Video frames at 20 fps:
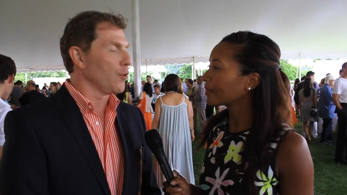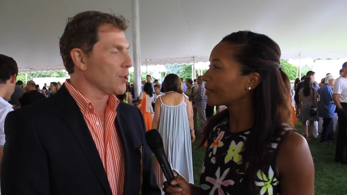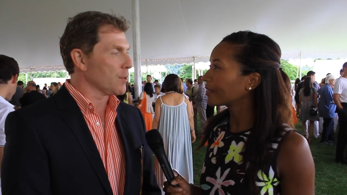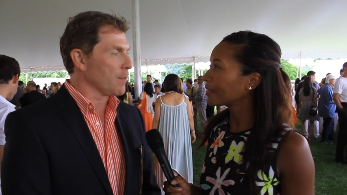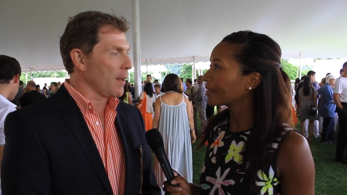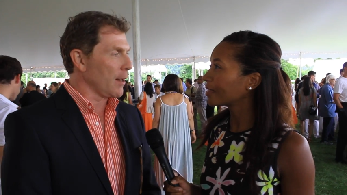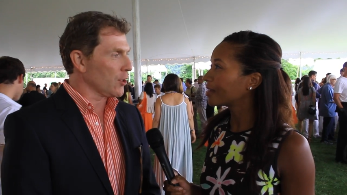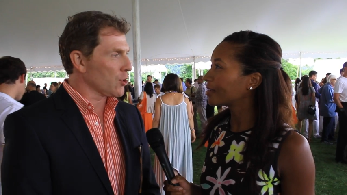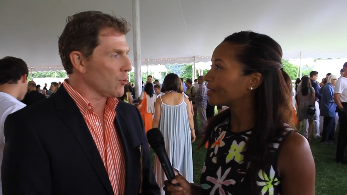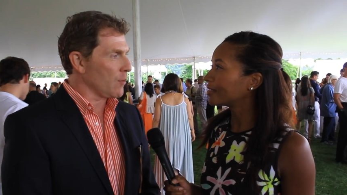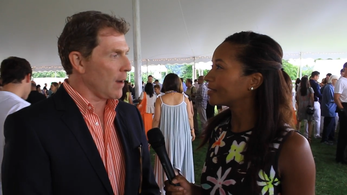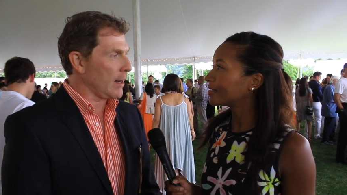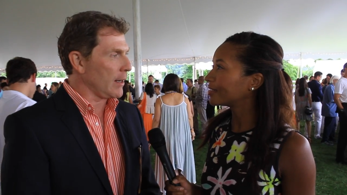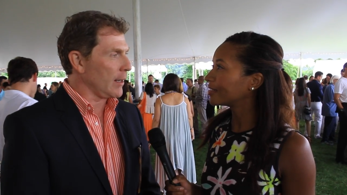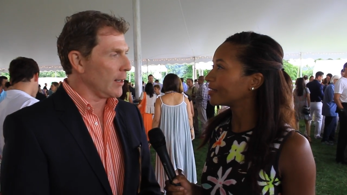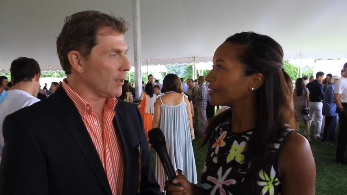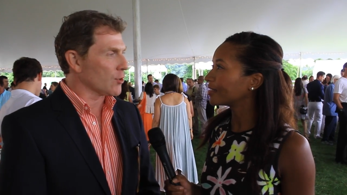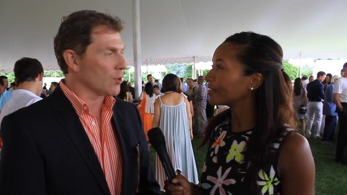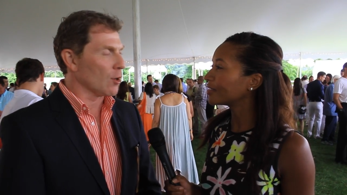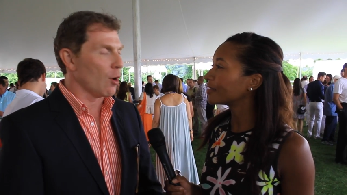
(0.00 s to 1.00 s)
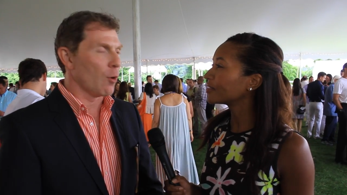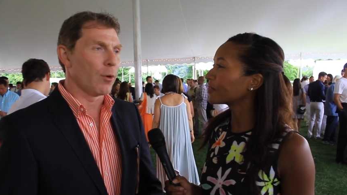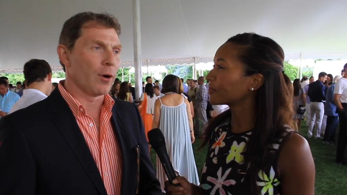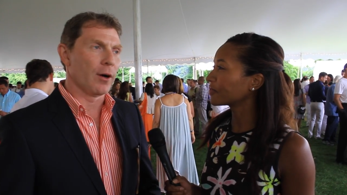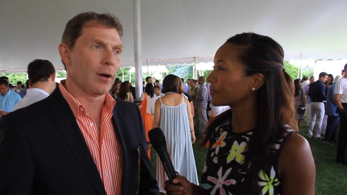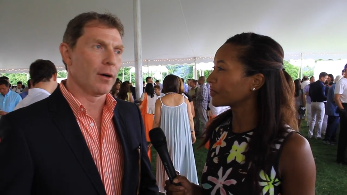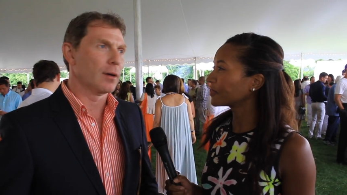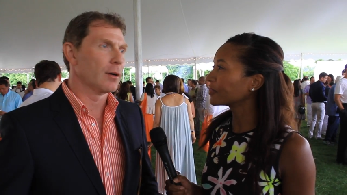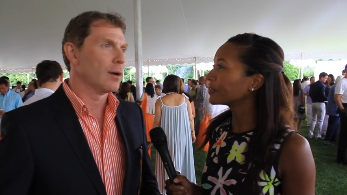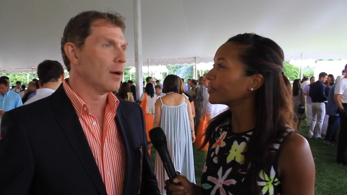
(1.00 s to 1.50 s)
Speaker 1: is Mediterranean, so
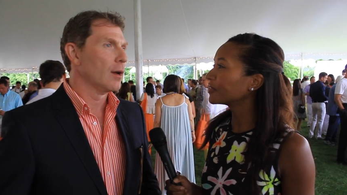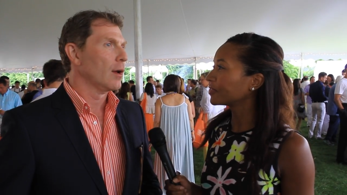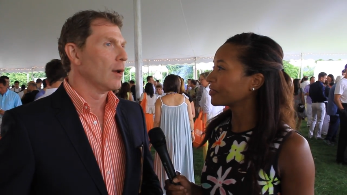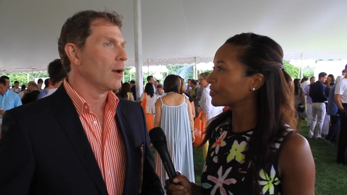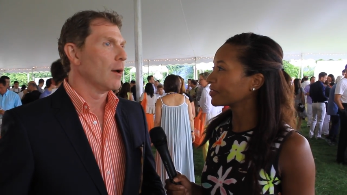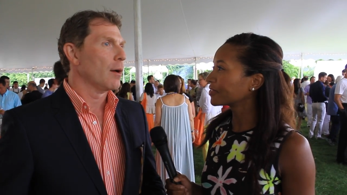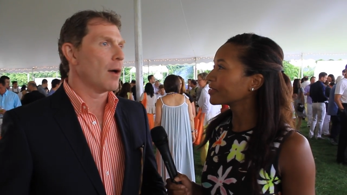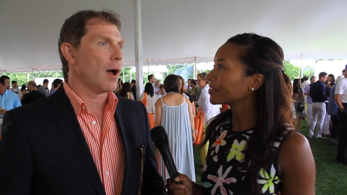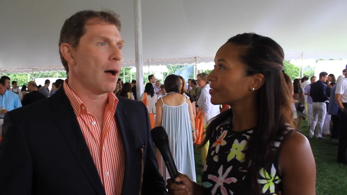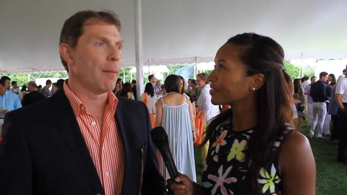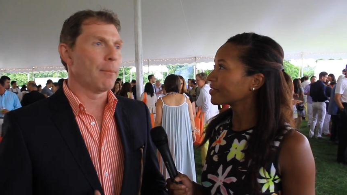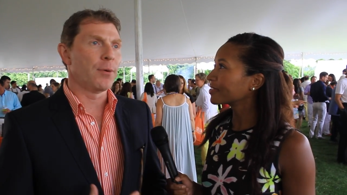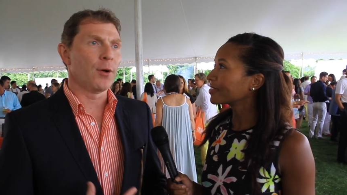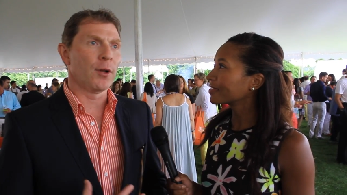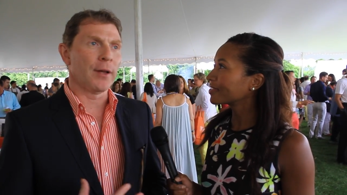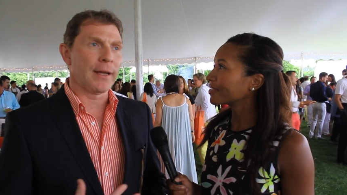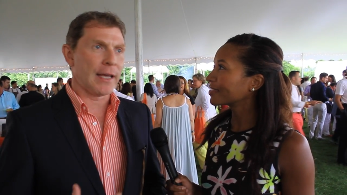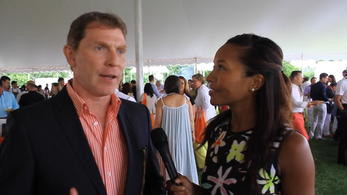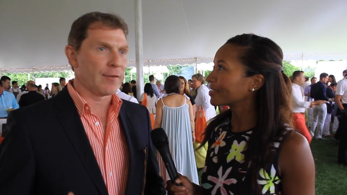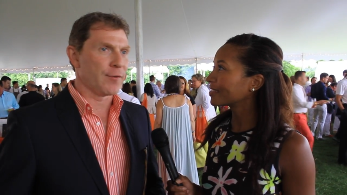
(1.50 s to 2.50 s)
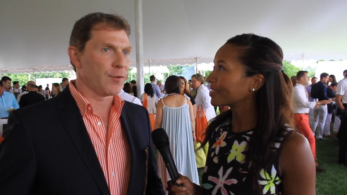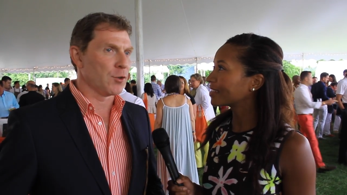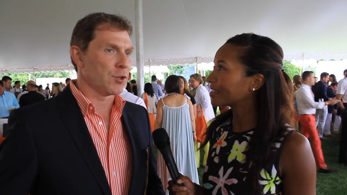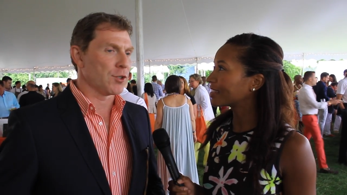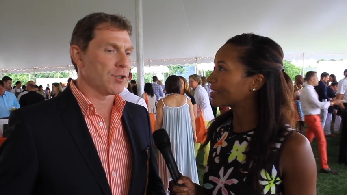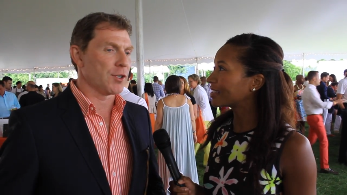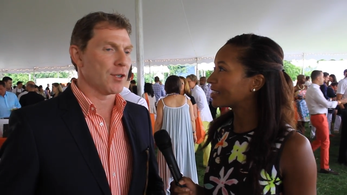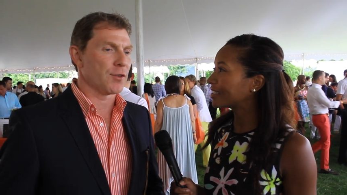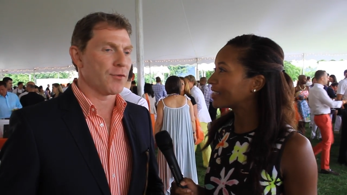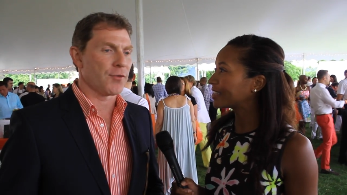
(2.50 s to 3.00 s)
we're I'm pulling
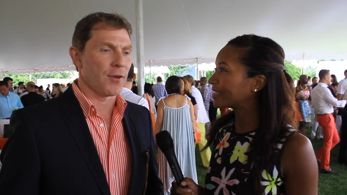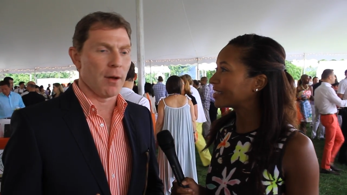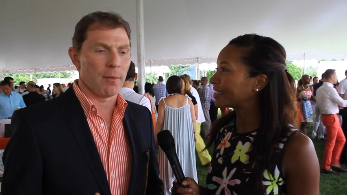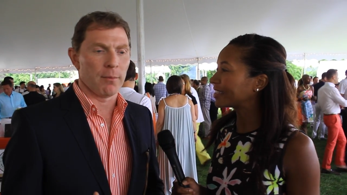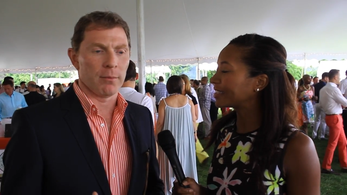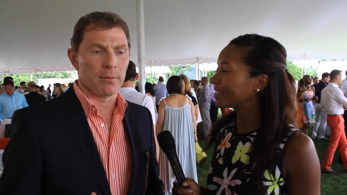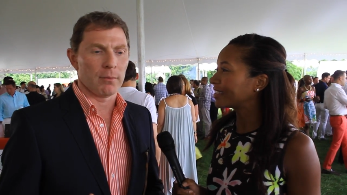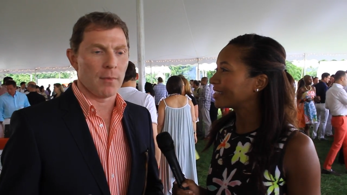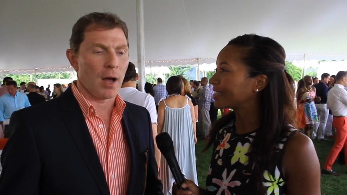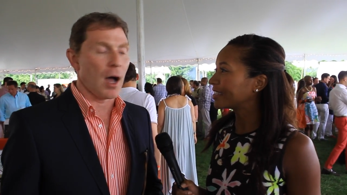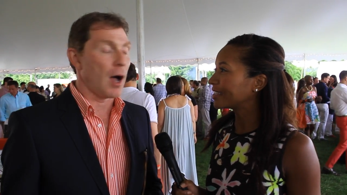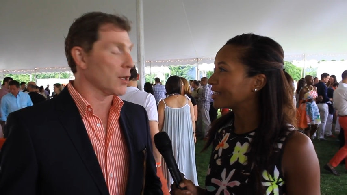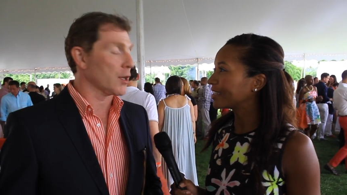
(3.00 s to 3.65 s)
influences from uh,